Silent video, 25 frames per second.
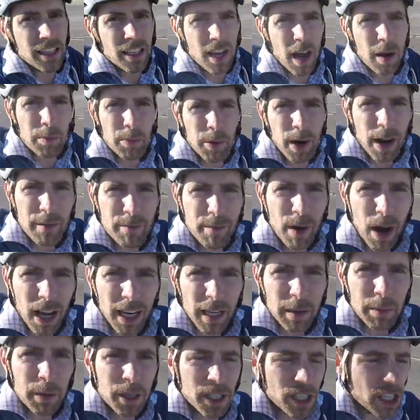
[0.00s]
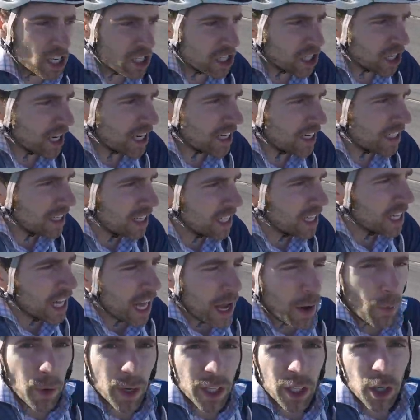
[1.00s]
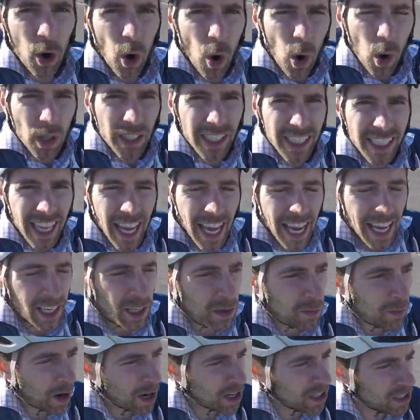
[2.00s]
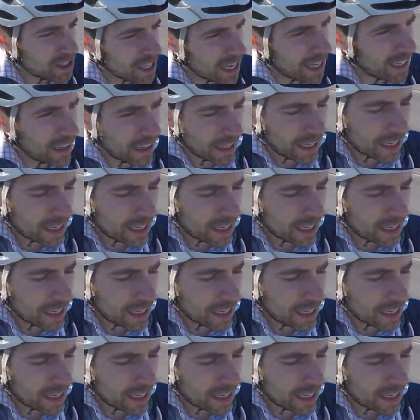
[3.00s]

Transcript: upright body position. When you're holding the handlebars like